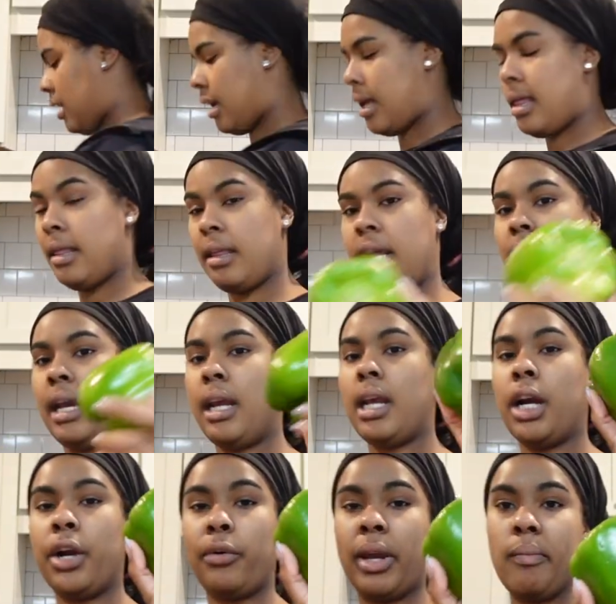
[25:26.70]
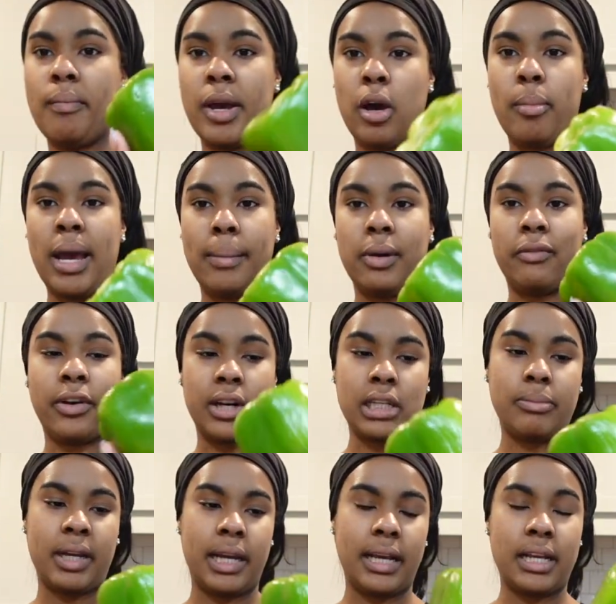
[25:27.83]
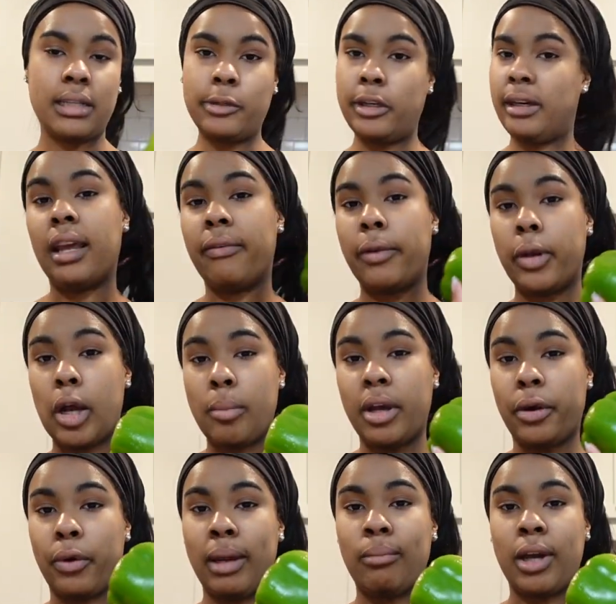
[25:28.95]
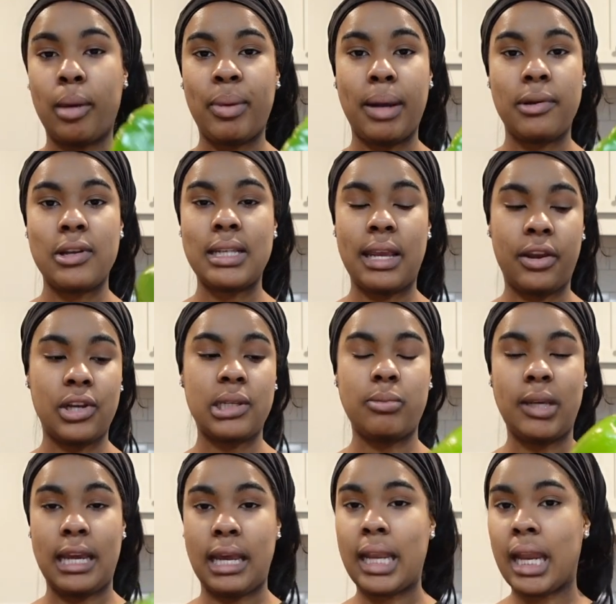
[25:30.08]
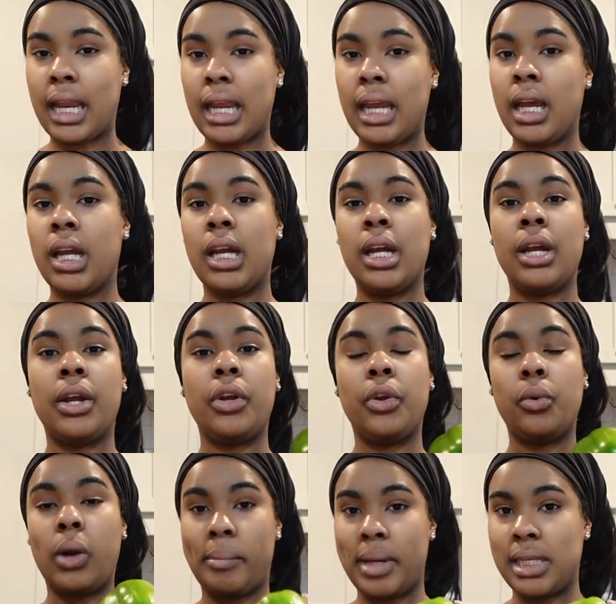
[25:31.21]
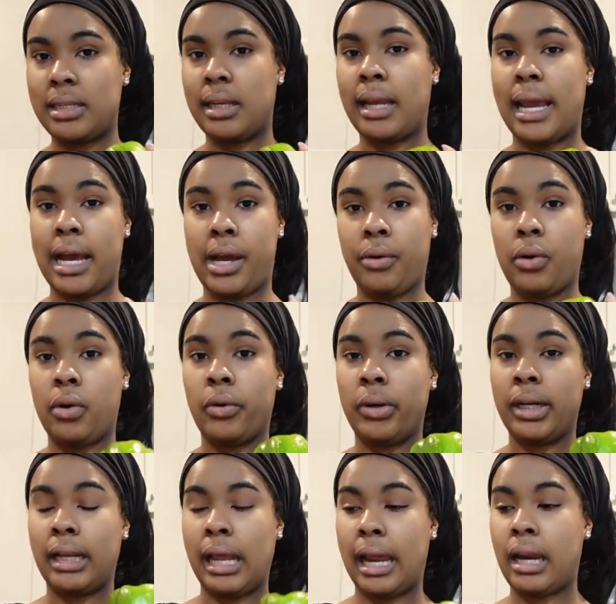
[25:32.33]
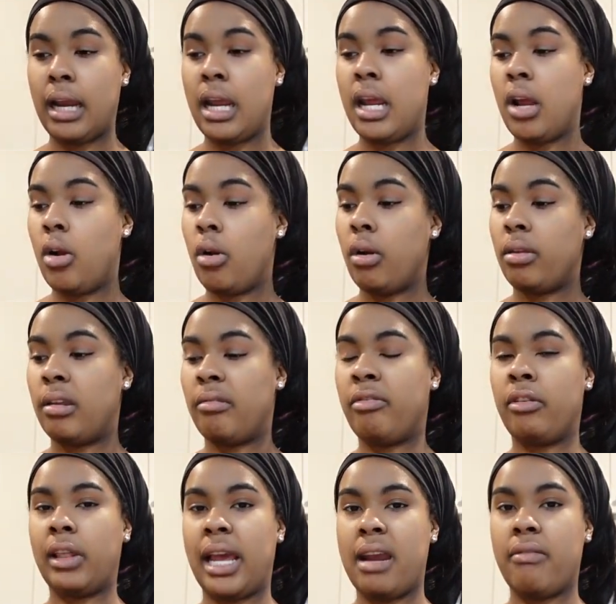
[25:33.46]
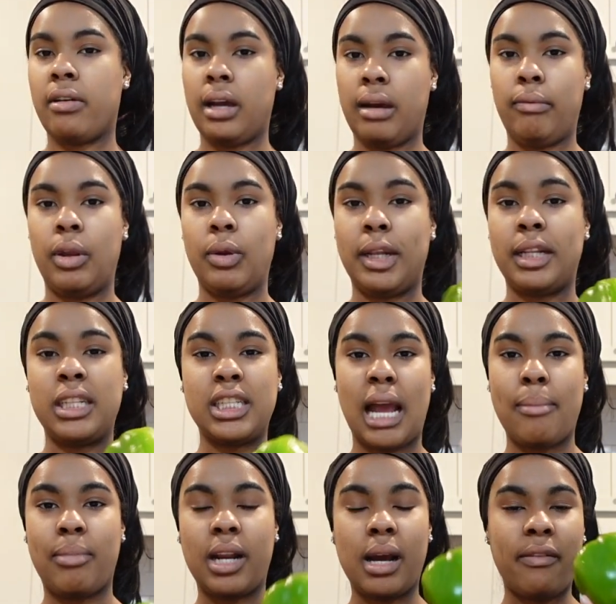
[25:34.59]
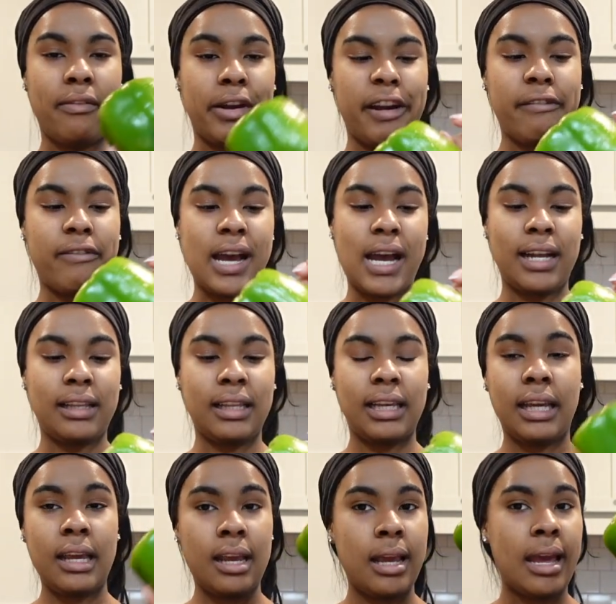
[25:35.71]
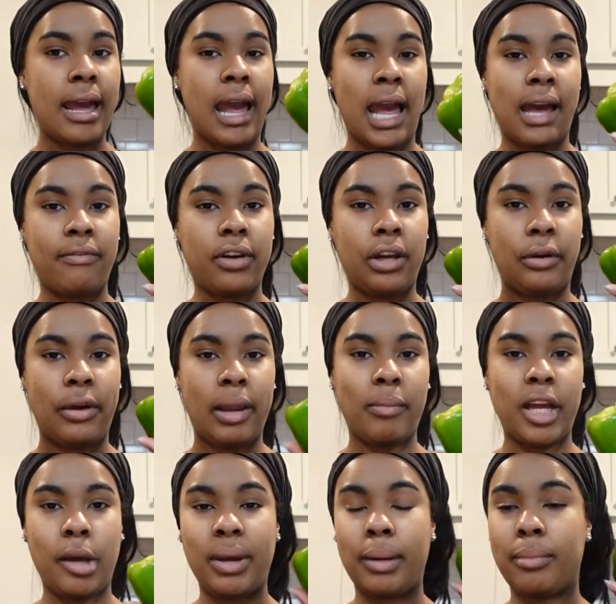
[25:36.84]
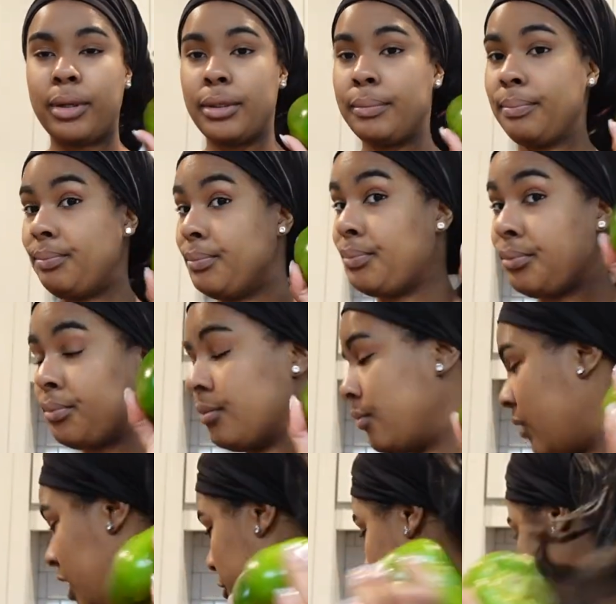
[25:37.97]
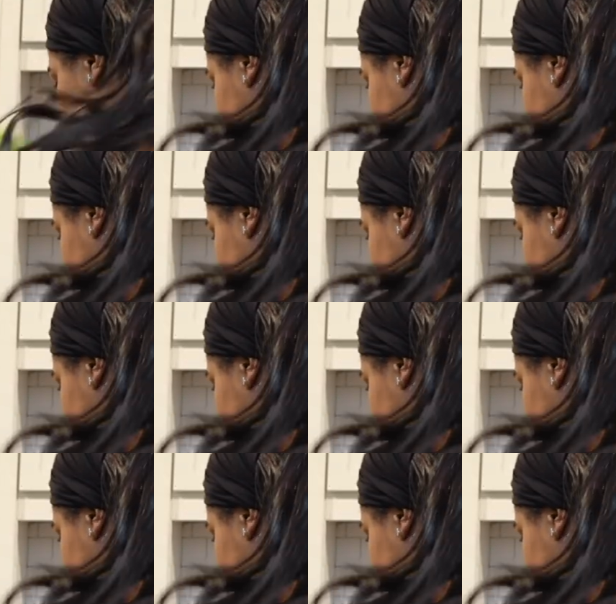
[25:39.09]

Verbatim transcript: and then a green bell pepper for your spaghetti as well. If you don't put green bell peppers in your spaghetti, you are missing out on like the flavor of it. You need to chop it up very finely. Half a green bell pepper. It's really